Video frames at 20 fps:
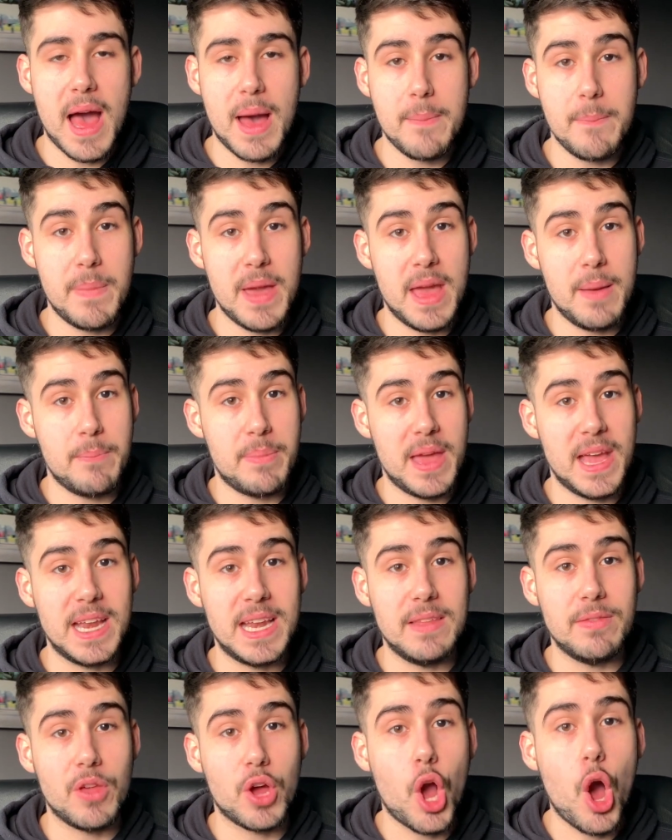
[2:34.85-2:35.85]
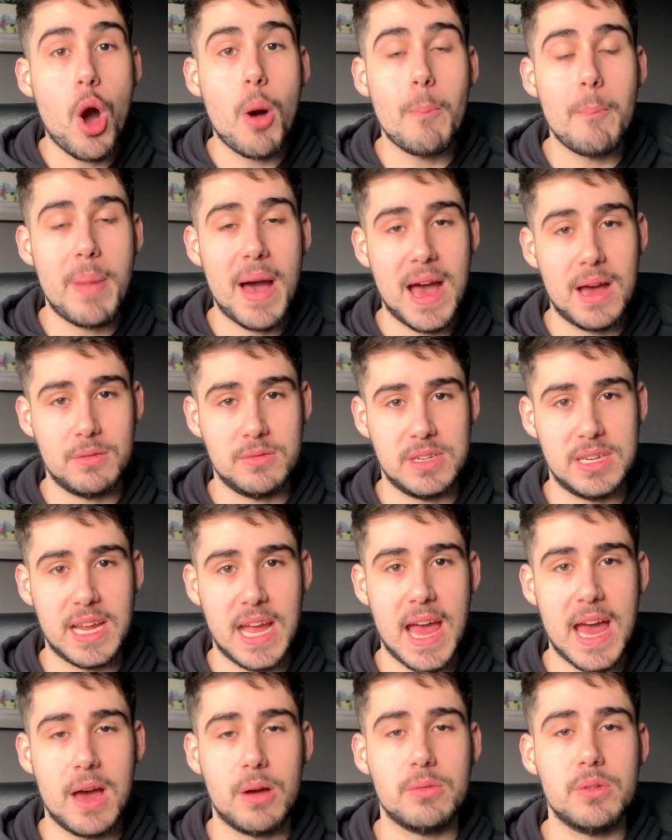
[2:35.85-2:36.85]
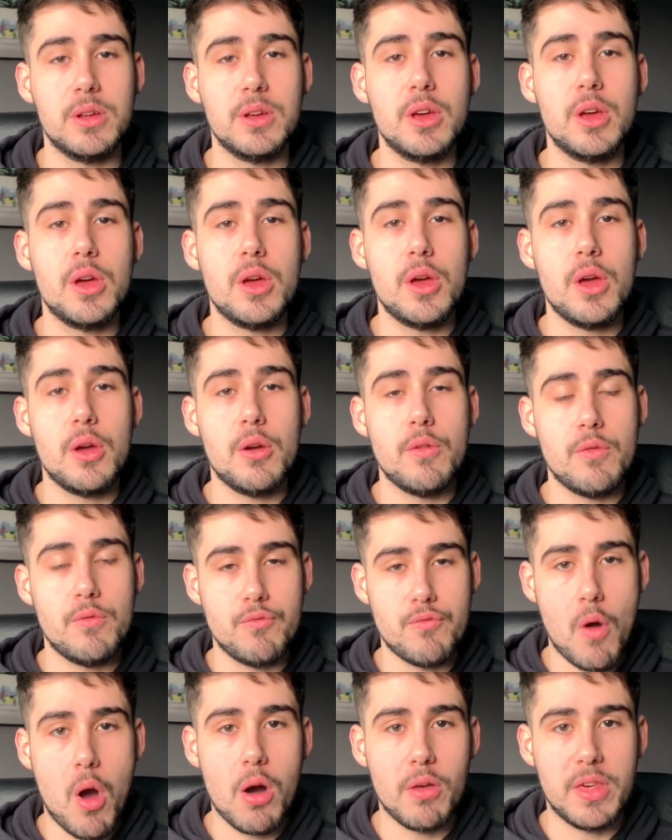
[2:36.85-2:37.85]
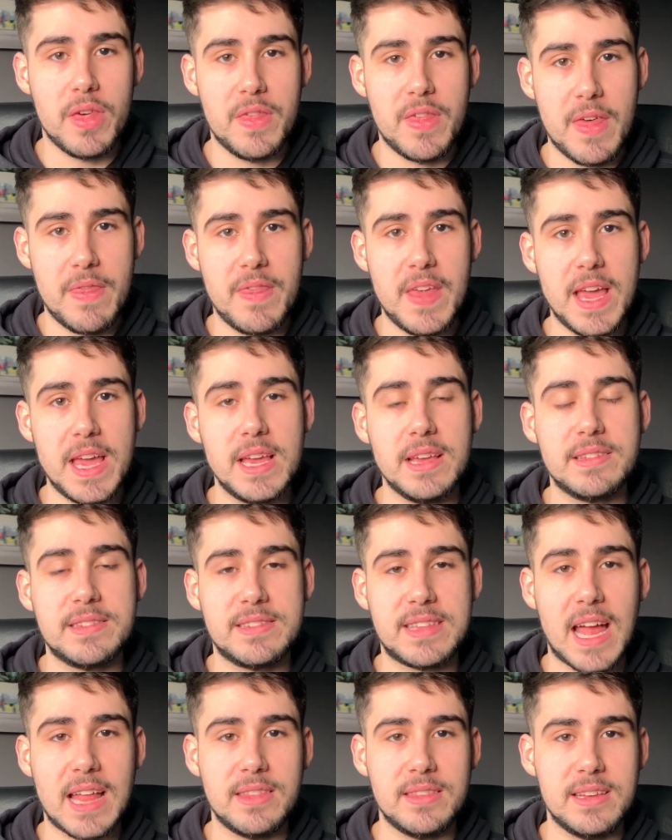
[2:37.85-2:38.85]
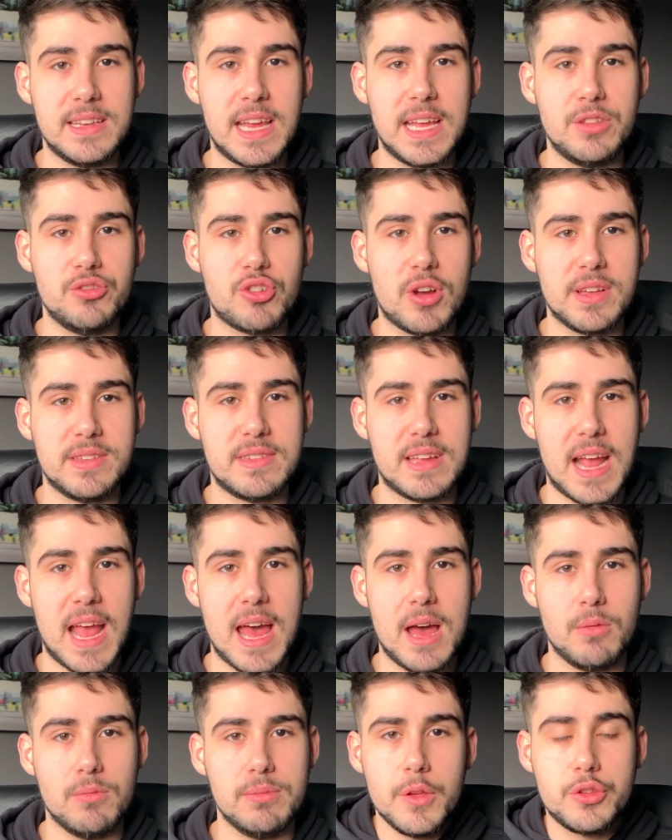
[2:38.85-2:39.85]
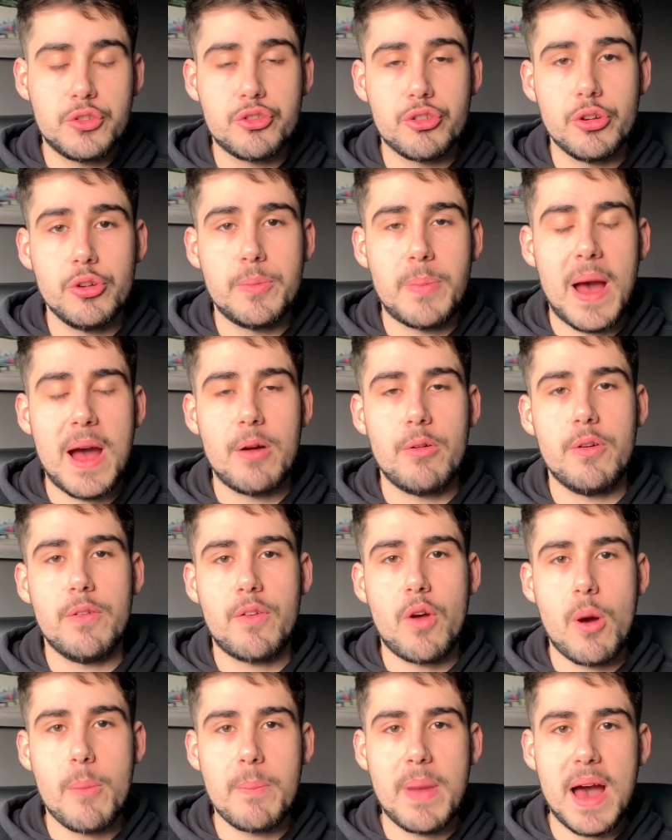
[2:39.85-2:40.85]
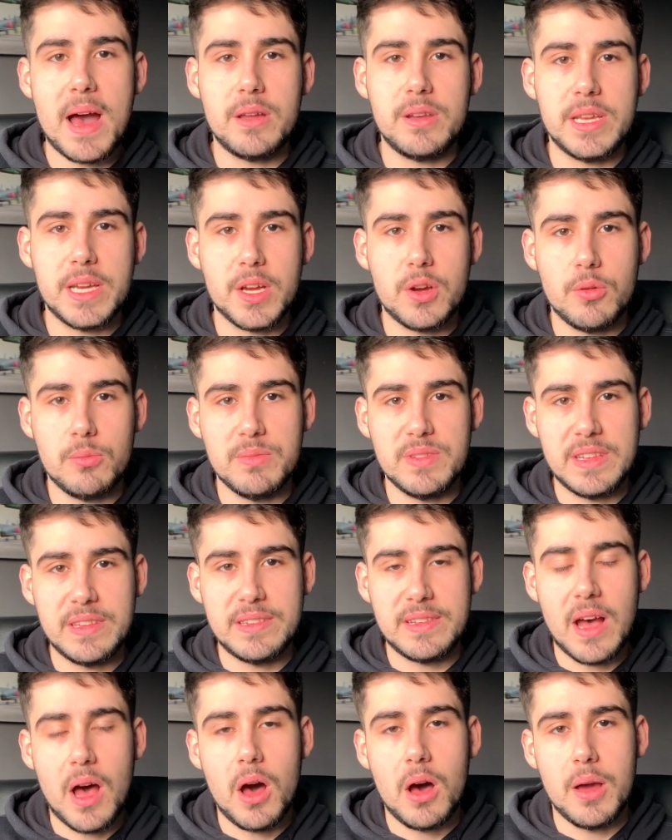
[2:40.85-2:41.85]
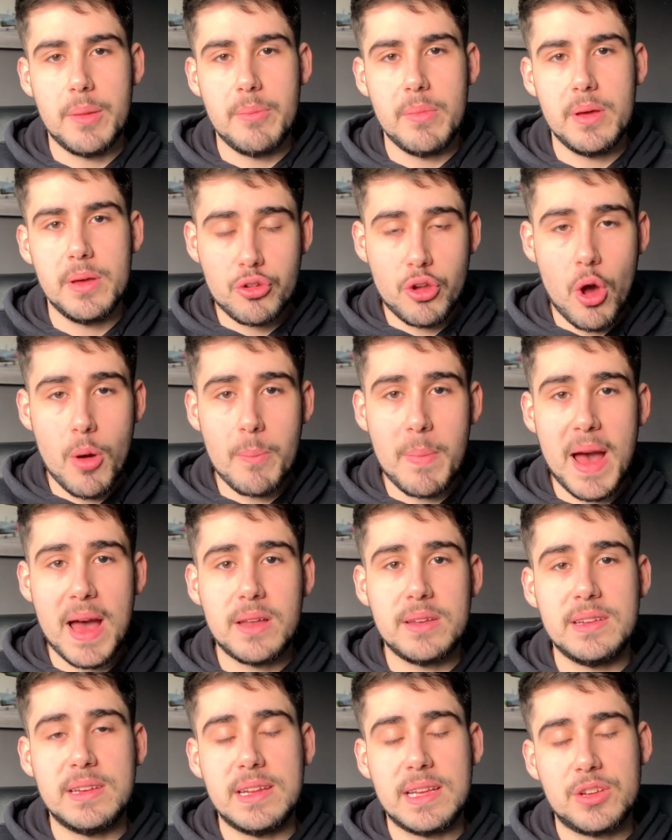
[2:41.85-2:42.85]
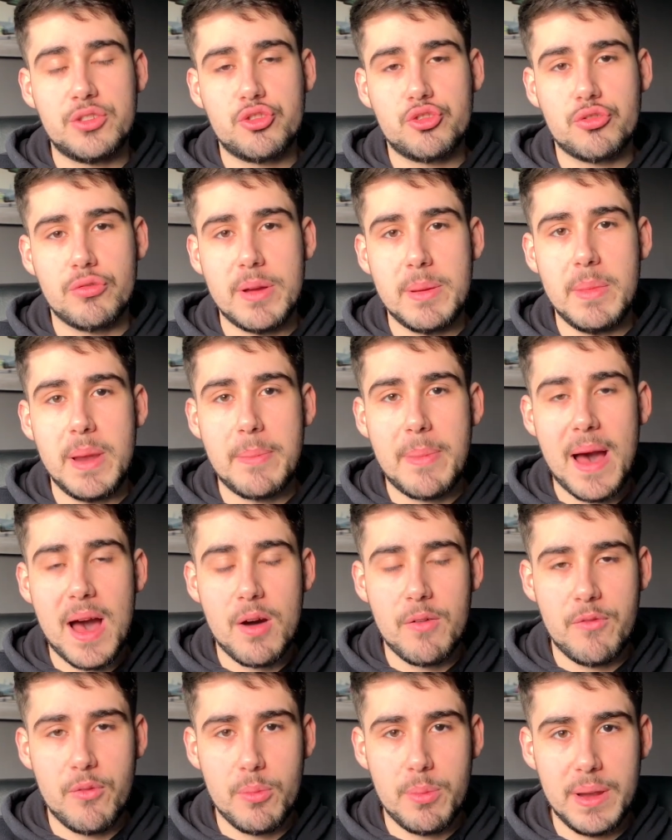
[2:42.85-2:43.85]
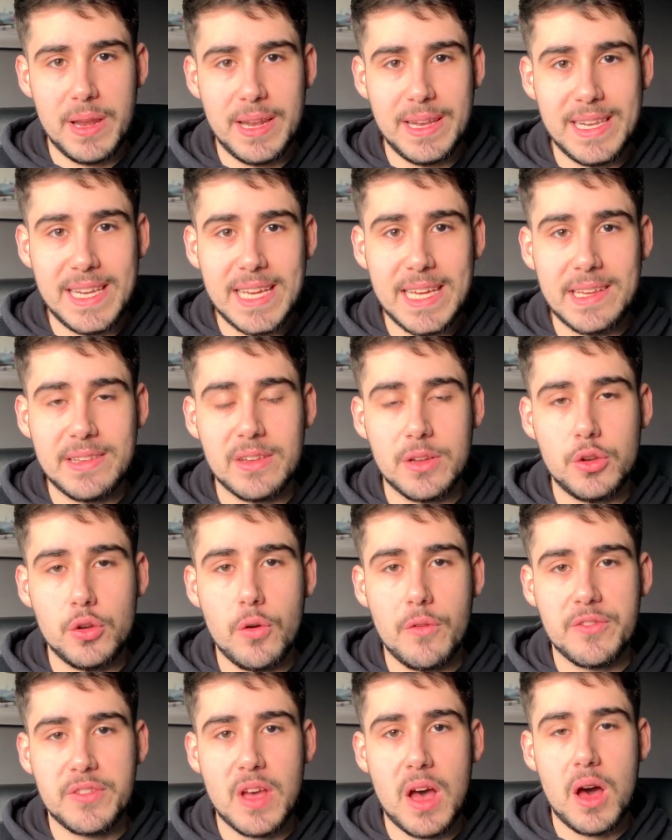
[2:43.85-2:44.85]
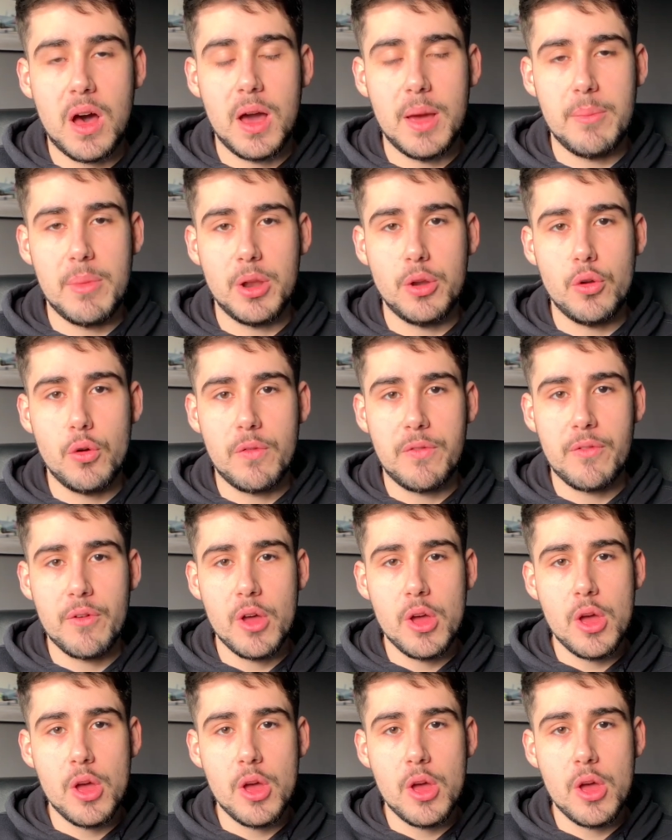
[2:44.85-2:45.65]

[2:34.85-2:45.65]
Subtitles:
it being in the compounded account rather than the standard interest account. The true power of compounding comes in time. Compounding is extremely powerful, but it needs enough time, enough